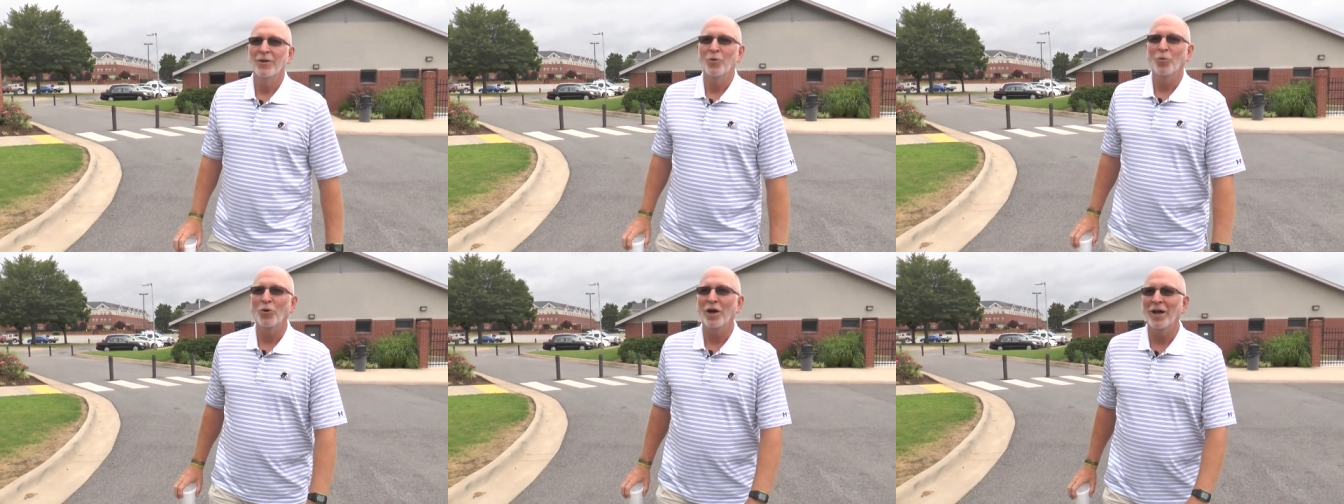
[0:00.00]

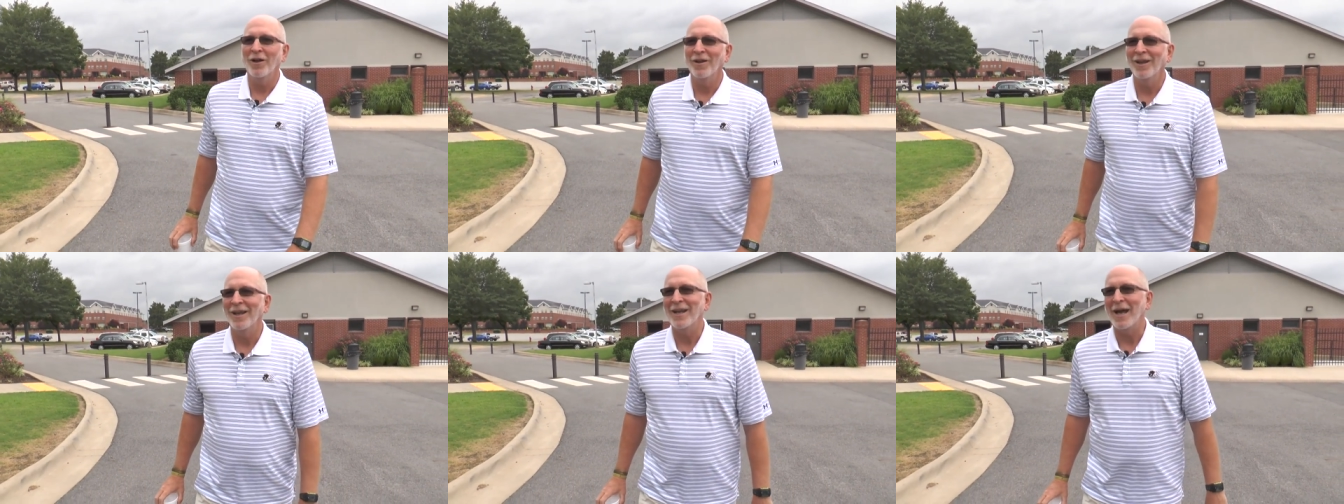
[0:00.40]

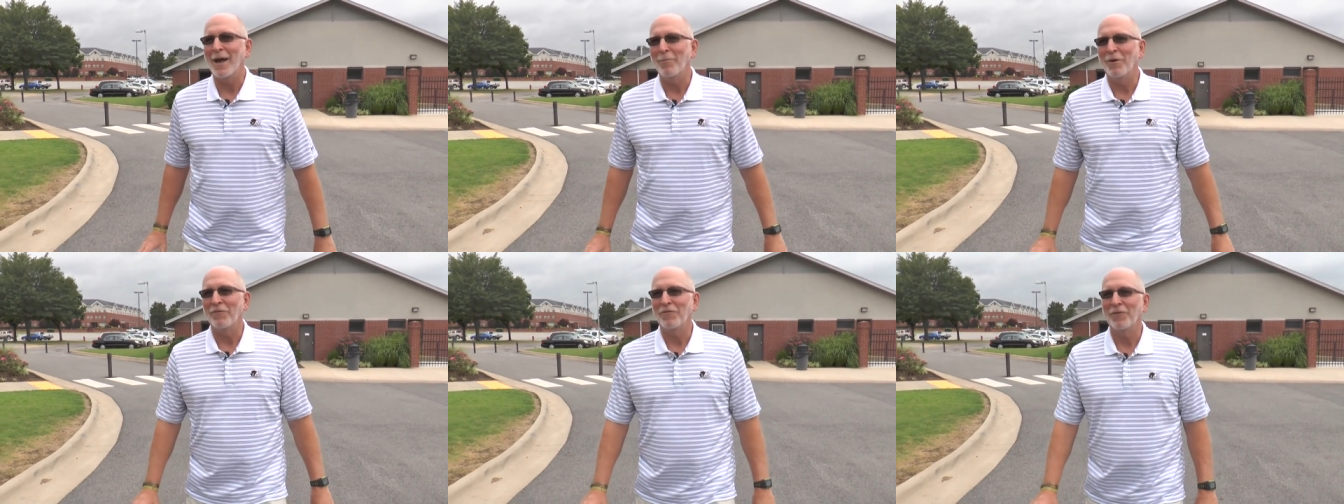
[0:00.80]
well, and
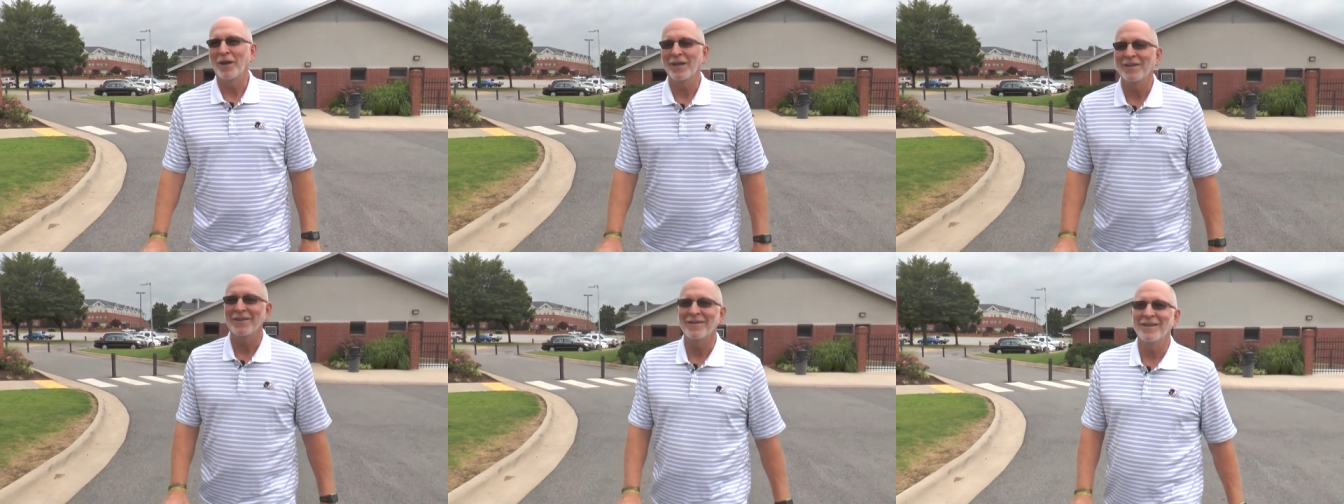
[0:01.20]
I'm
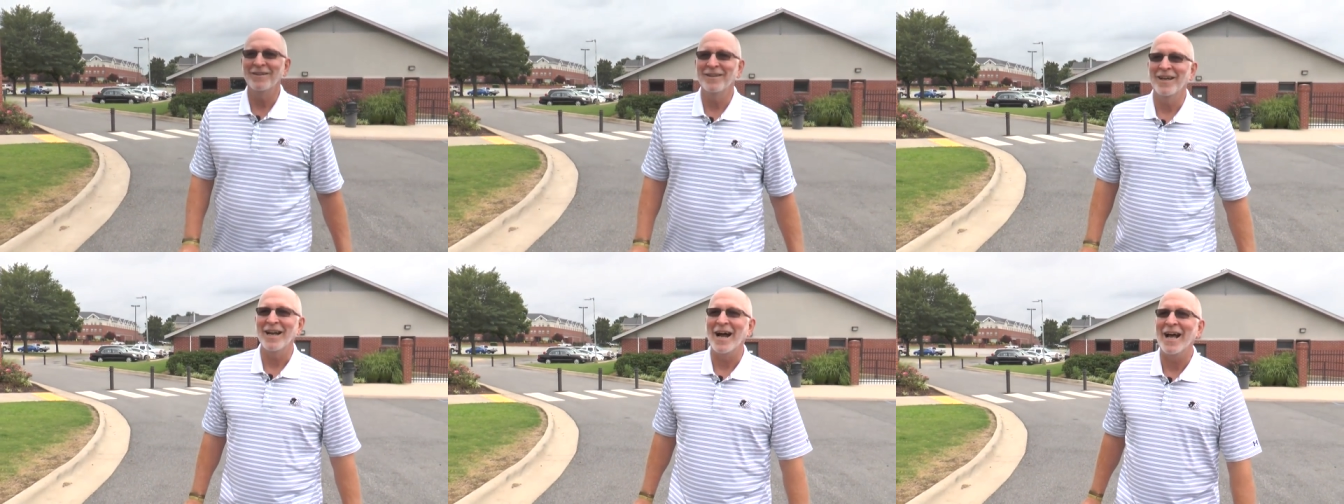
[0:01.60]
afraid that
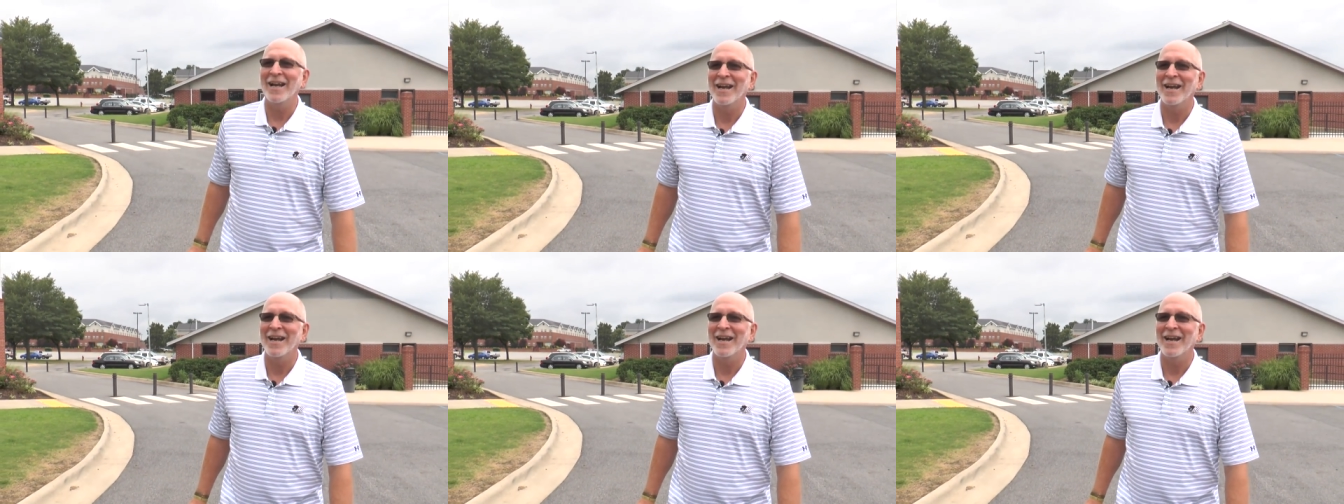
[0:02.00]
that I